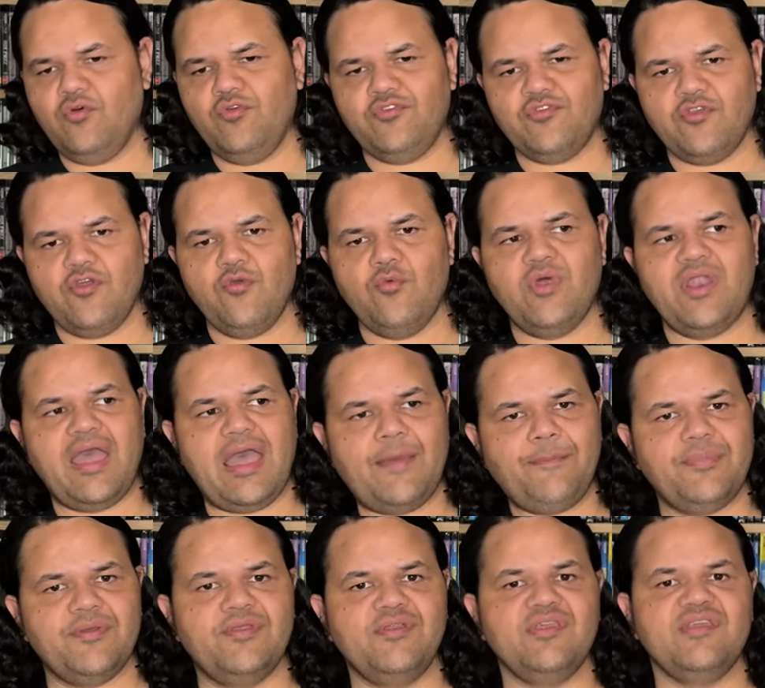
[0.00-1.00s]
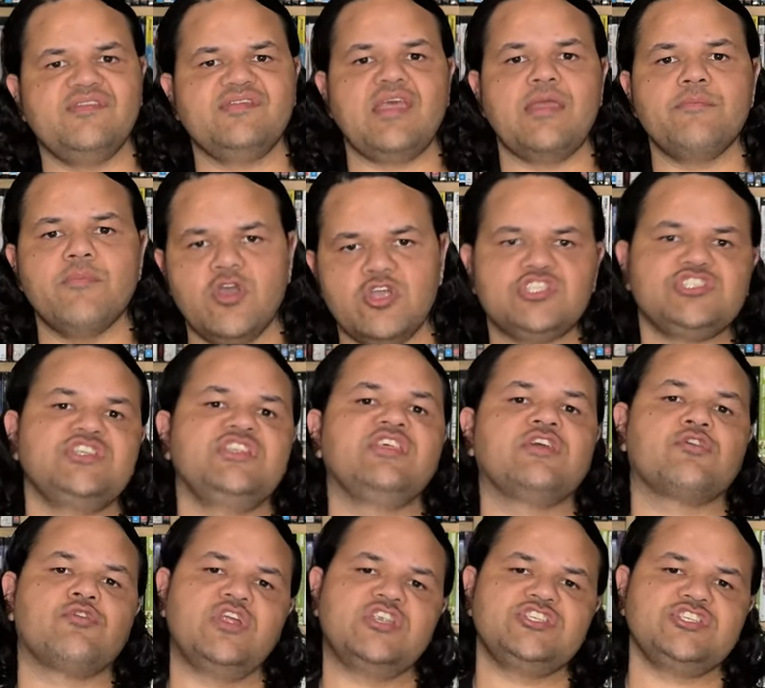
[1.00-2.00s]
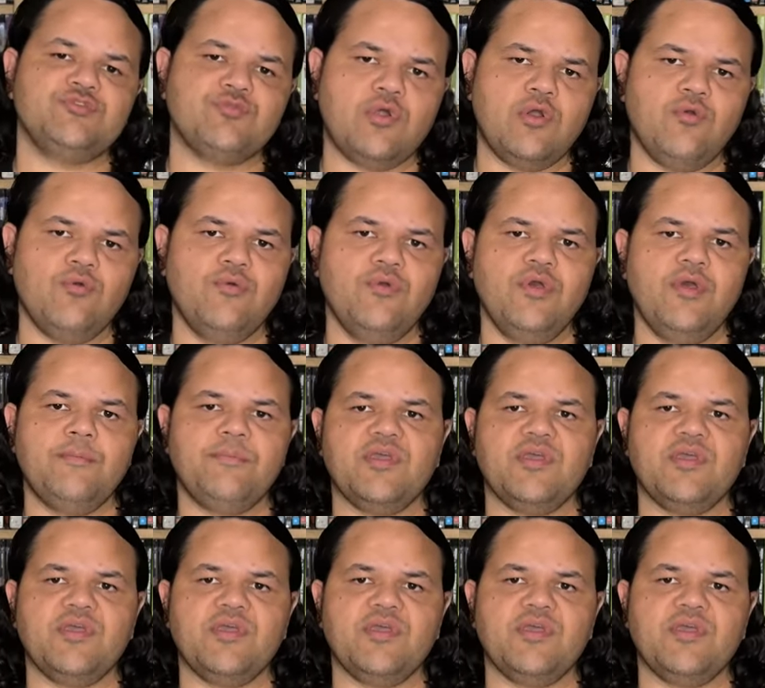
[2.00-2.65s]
also what happened is they merged into Crunchyroll